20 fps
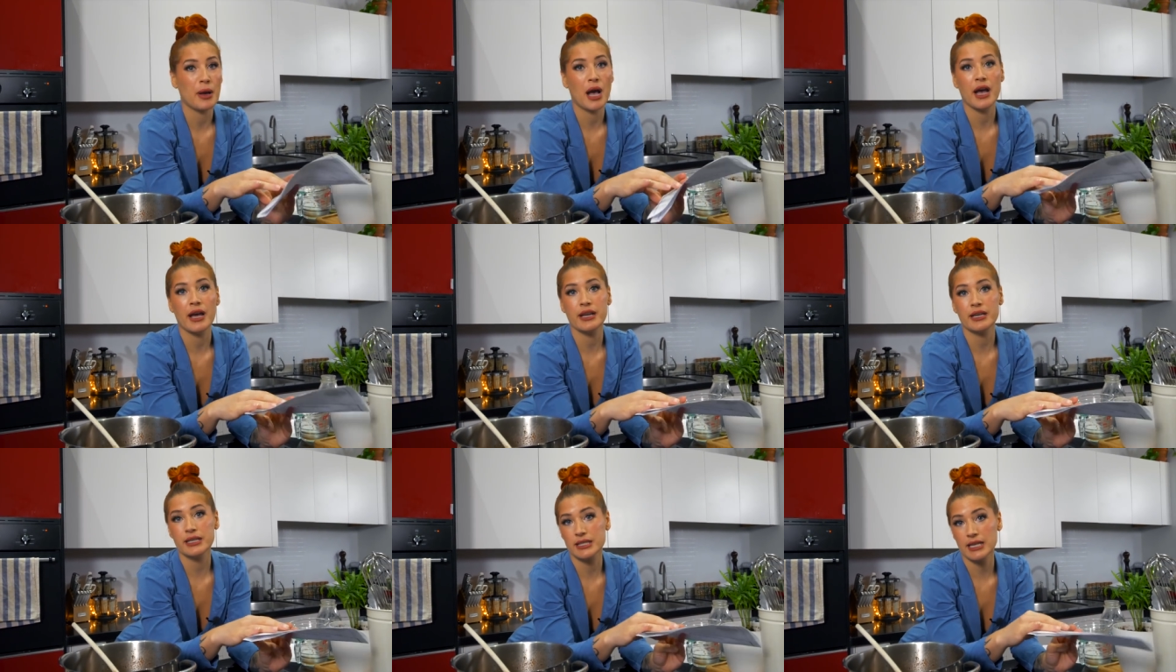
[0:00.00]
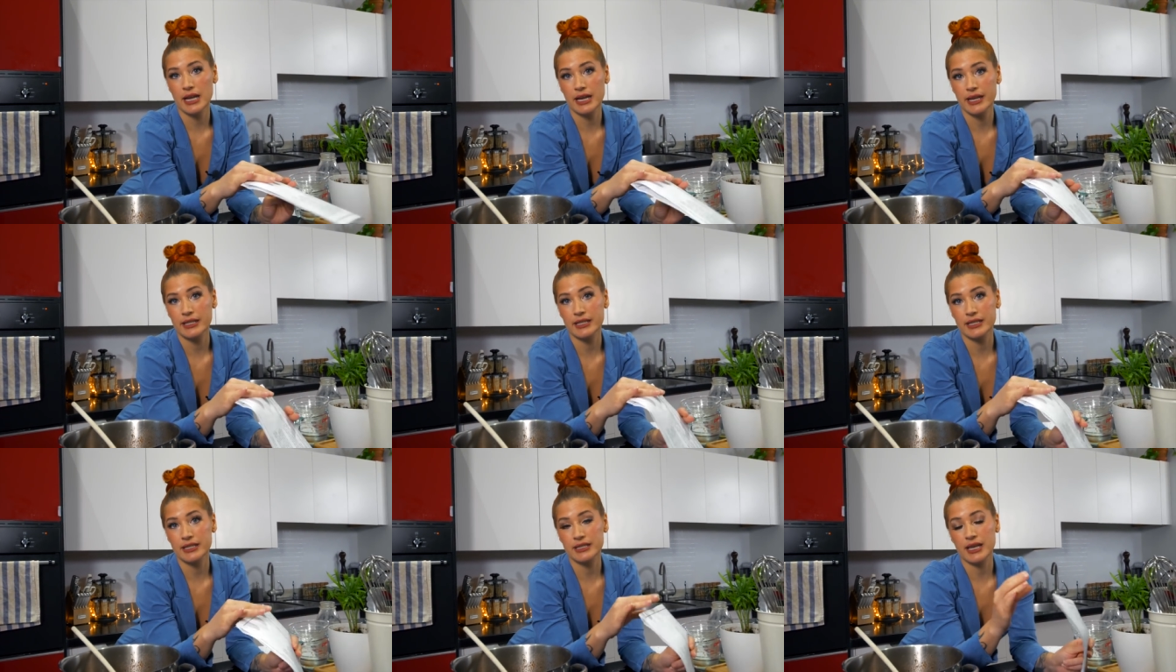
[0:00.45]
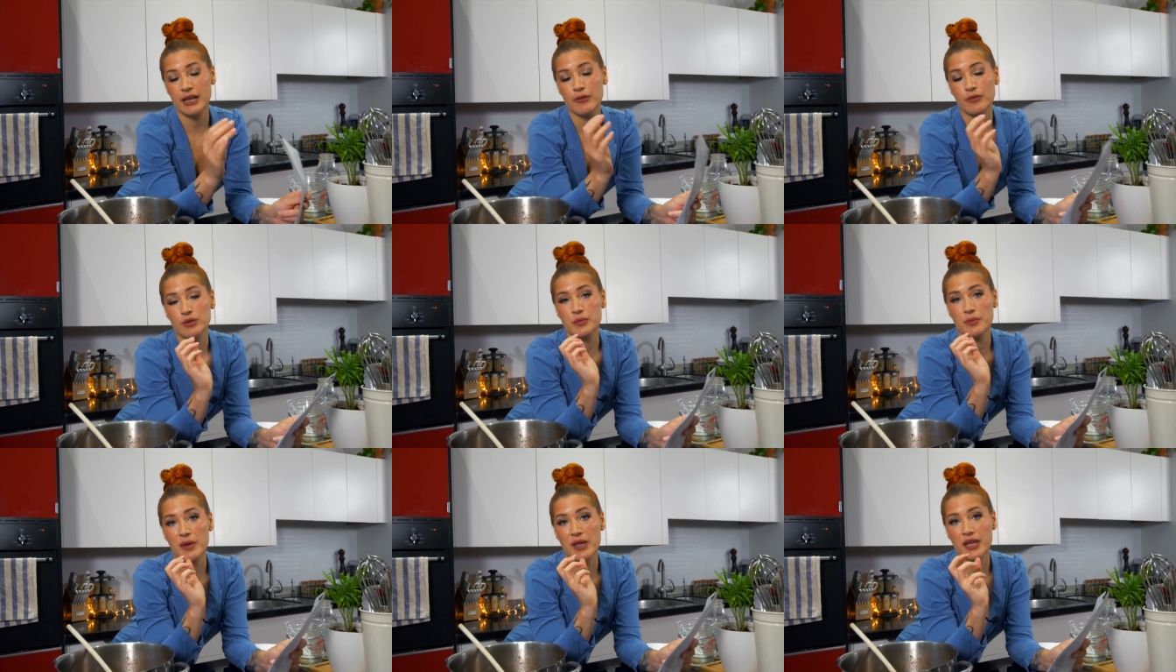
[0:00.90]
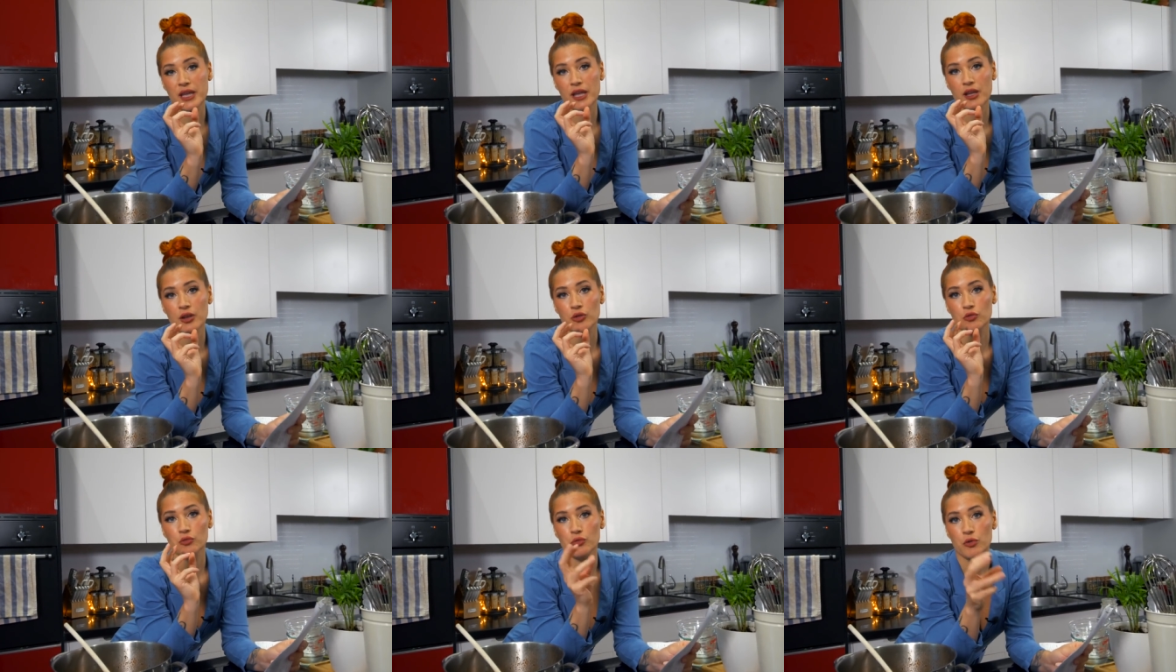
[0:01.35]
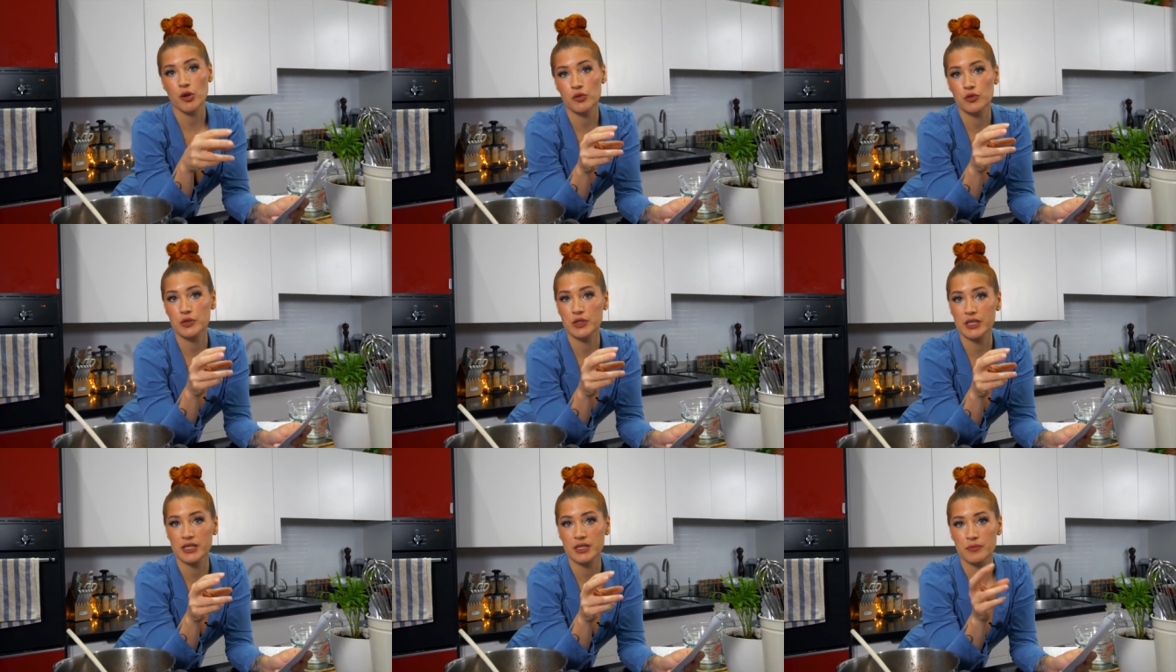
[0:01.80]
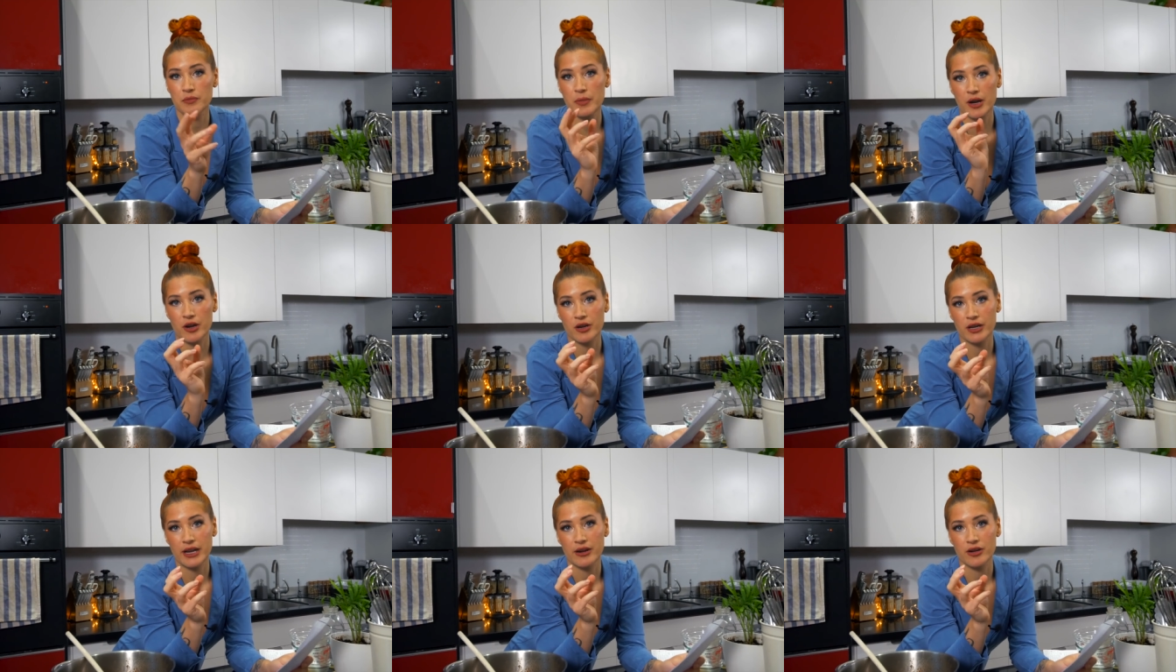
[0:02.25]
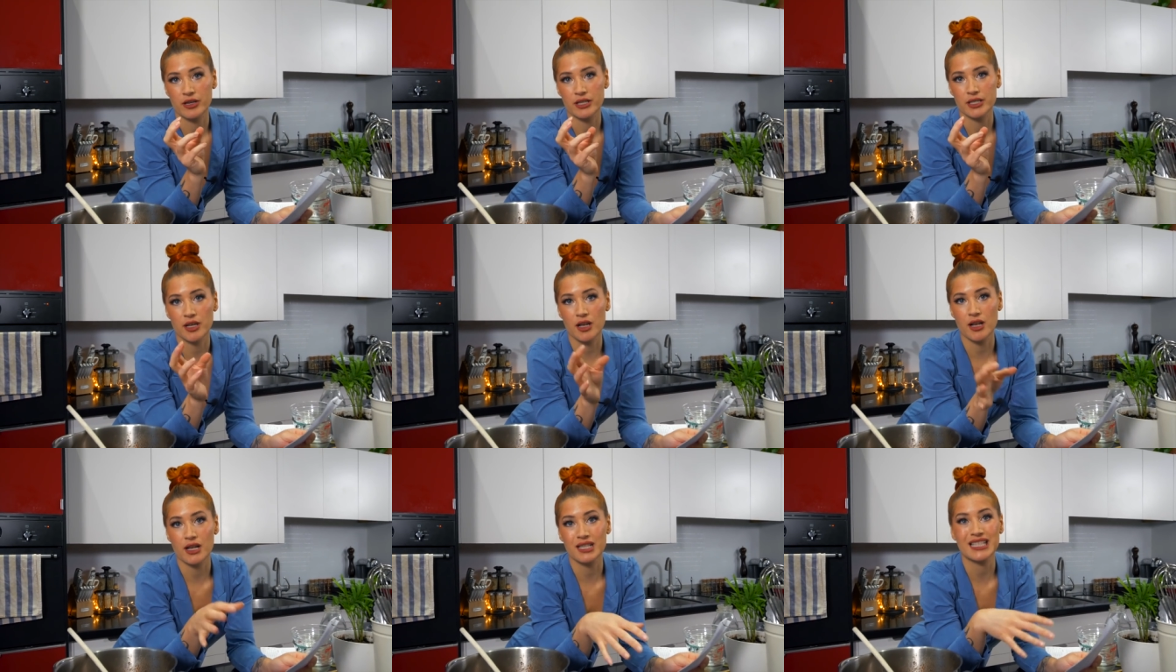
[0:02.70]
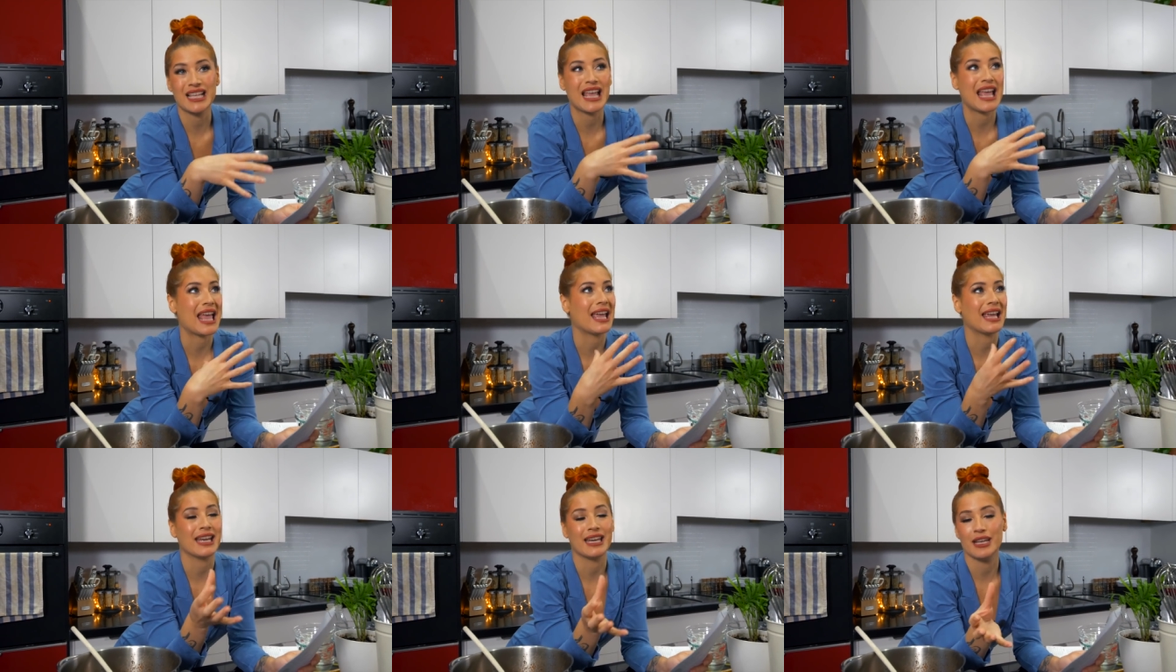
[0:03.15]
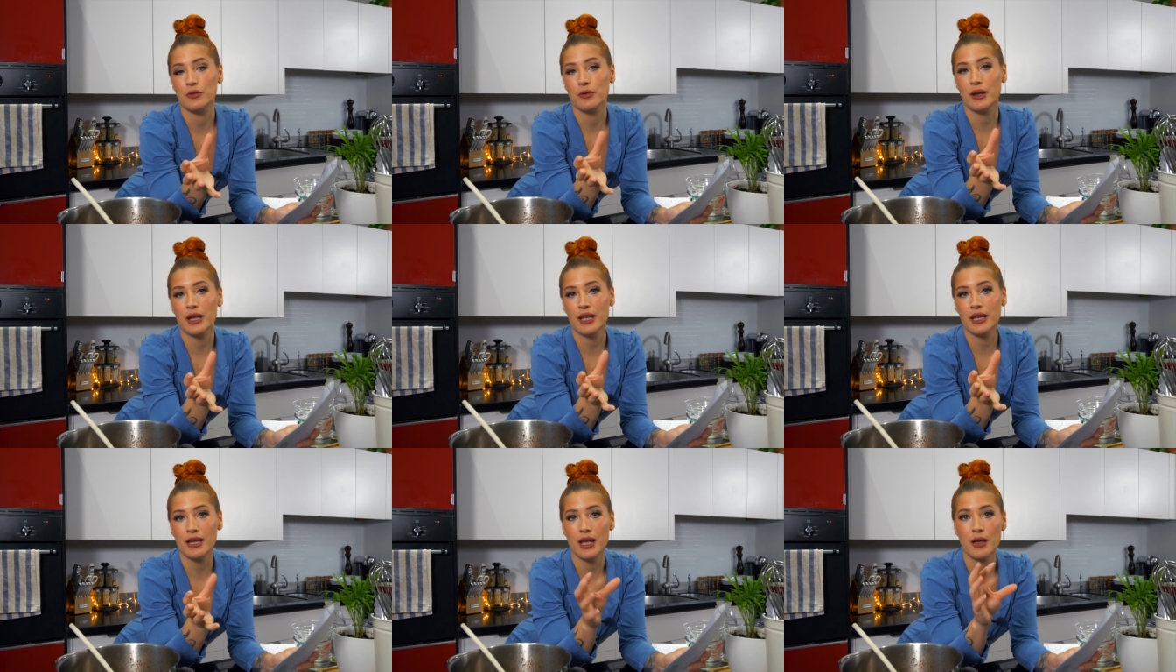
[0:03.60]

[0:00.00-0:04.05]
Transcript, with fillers: I decided since I was making Rose's marinara sauce anyway,